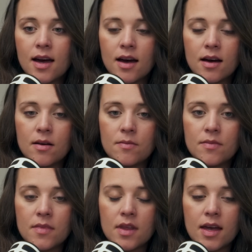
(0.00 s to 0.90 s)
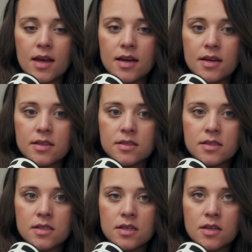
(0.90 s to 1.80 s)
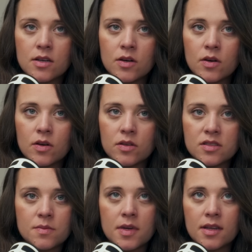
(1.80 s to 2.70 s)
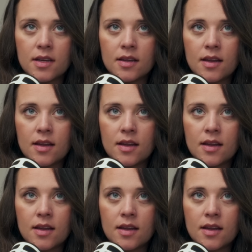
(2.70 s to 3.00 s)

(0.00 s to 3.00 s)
And ultimately,